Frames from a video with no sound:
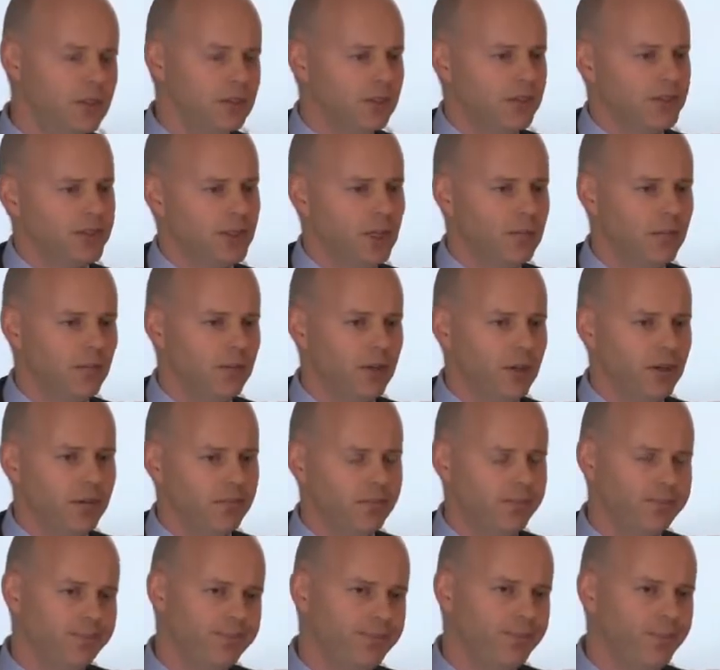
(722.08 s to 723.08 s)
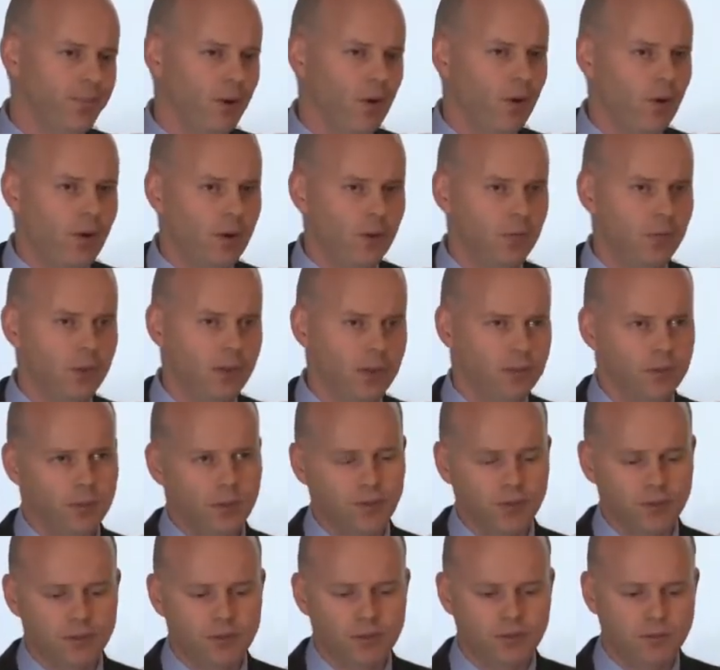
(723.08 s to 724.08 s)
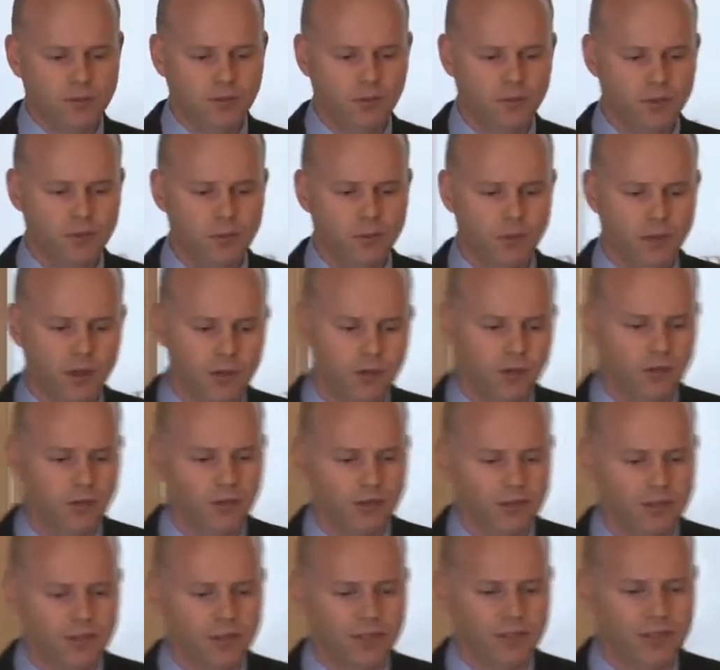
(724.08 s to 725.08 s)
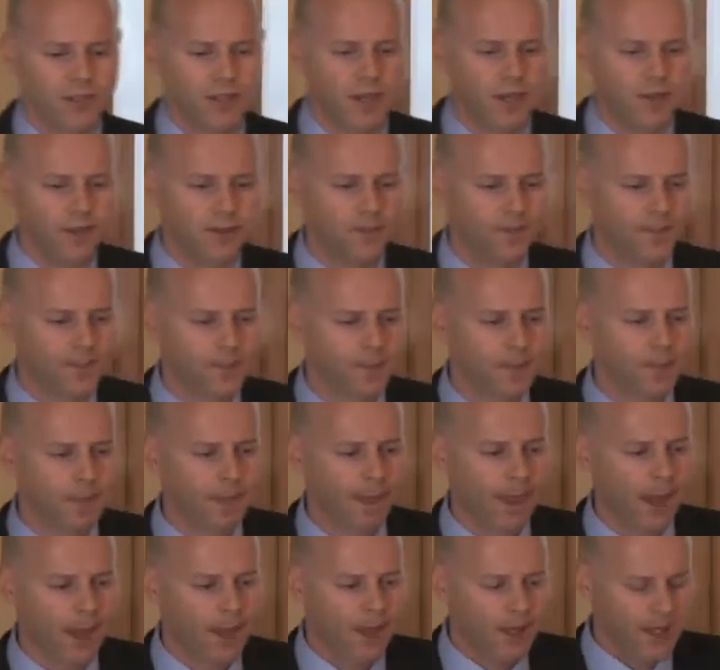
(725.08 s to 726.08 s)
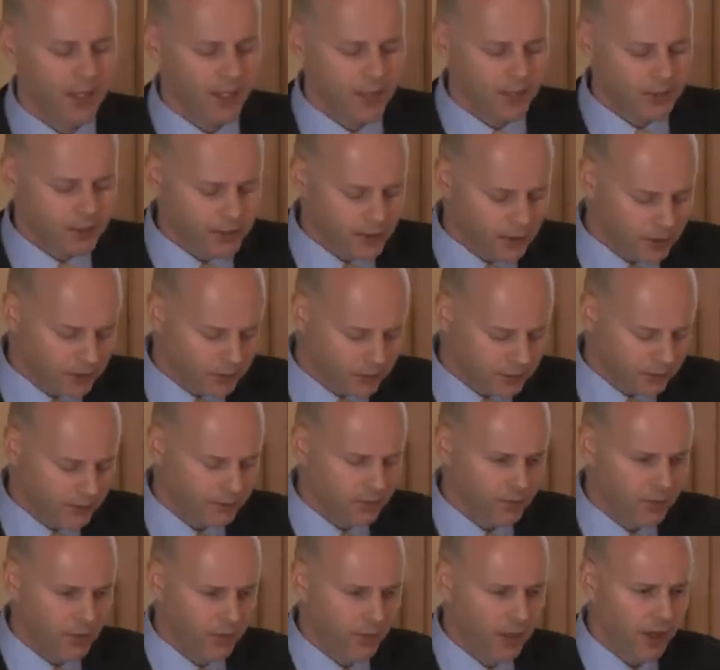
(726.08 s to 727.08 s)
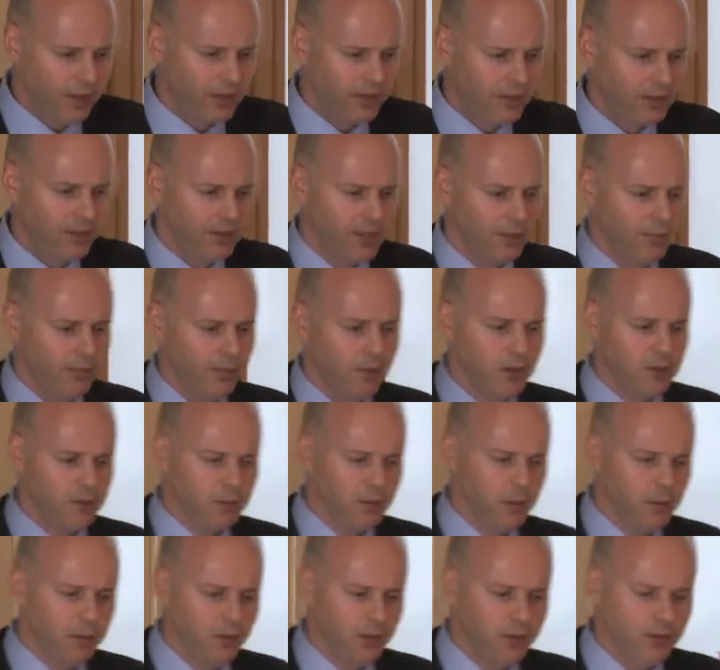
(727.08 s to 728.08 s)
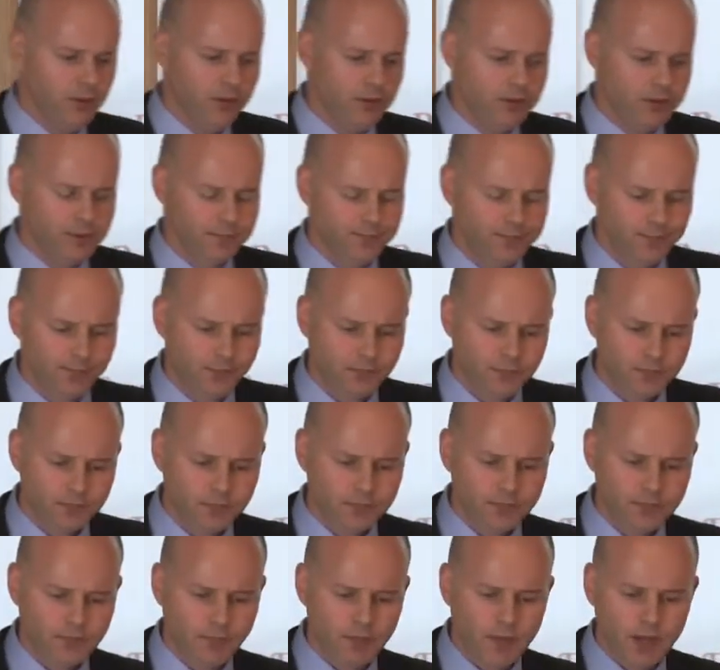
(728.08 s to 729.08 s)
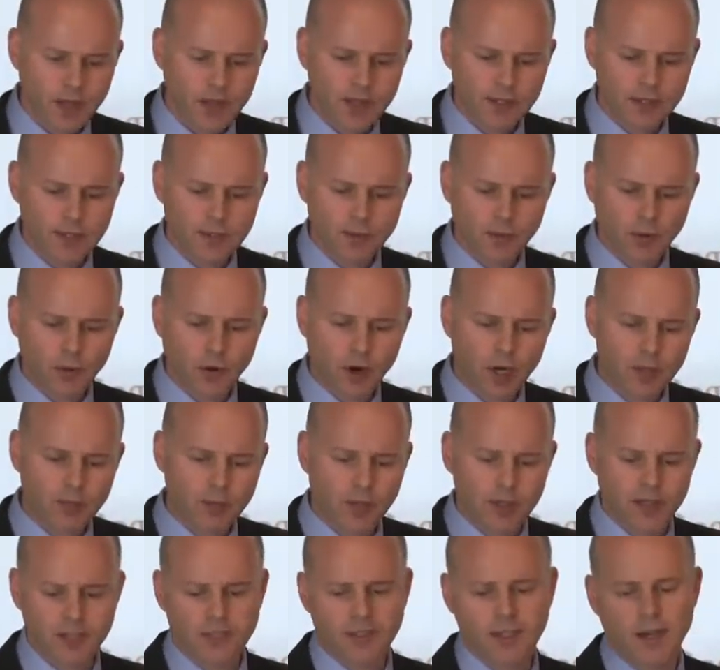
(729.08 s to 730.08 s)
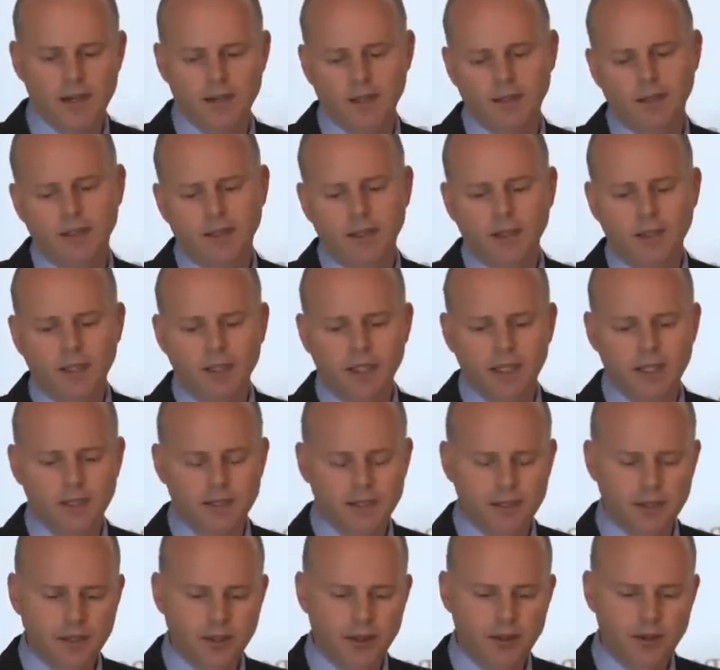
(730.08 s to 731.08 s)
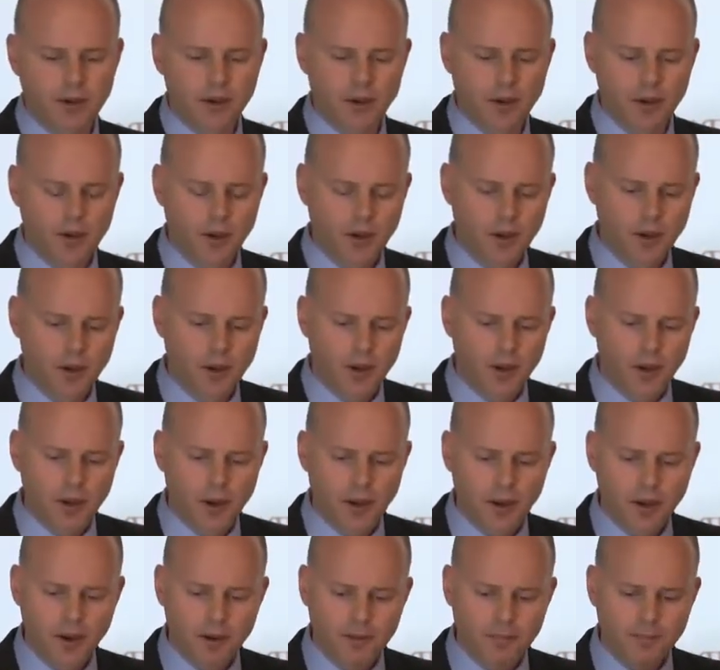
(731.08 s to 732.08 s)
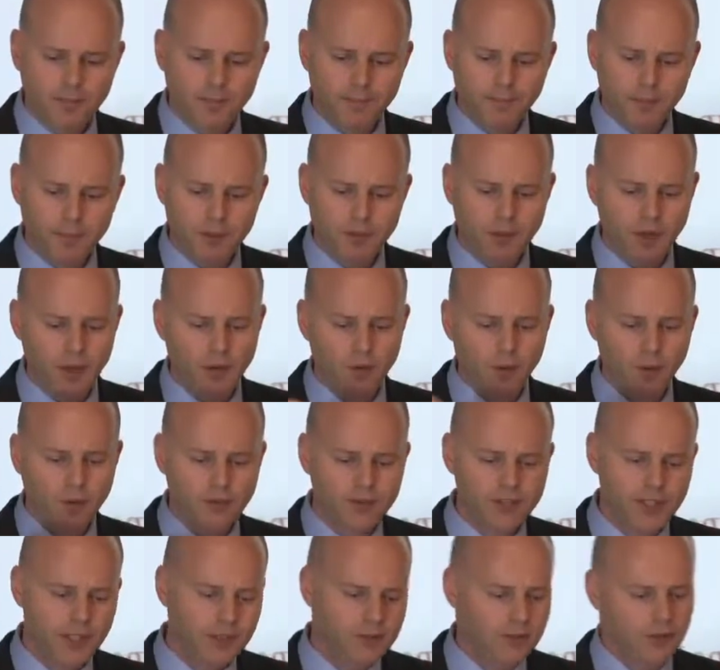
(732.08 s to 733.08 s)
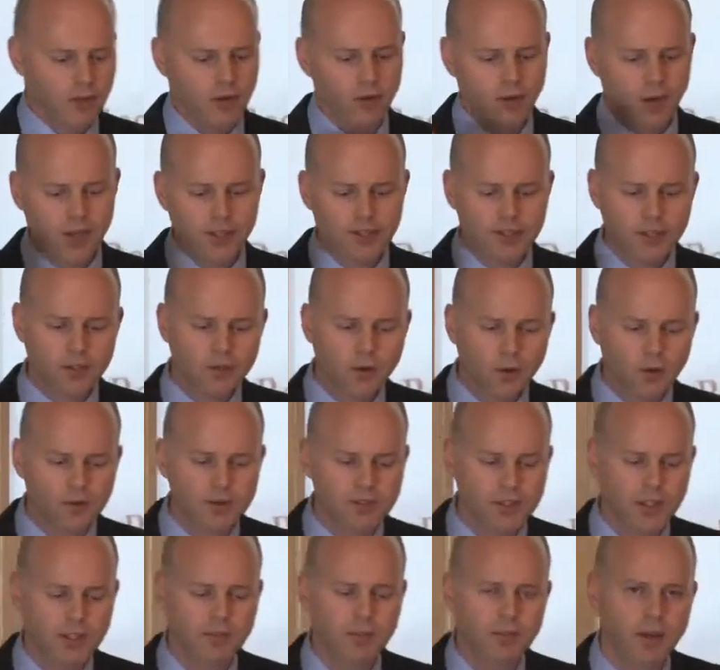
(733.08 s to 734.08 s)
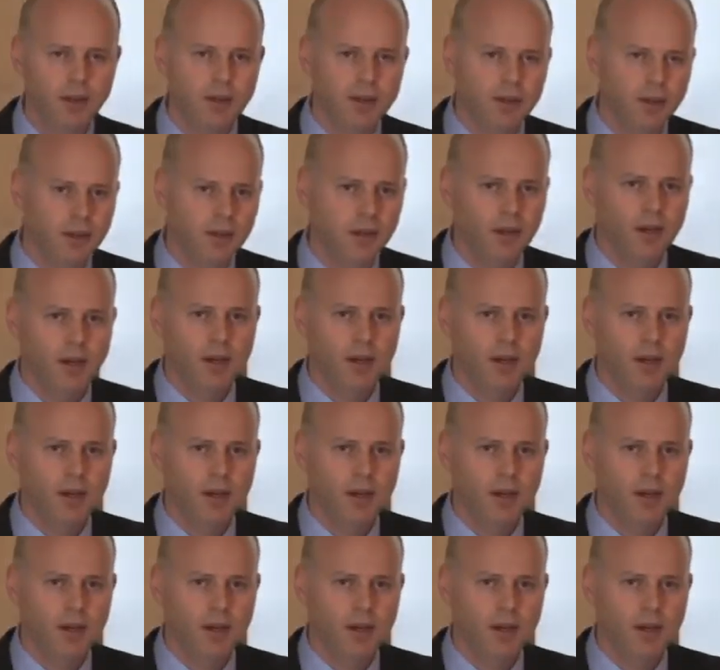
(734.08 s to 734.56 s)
the same thing, albeit because forced by the rules in the standard. So the method that most people use, and this is required by the standard, is the dollar offset or the ratio offset method,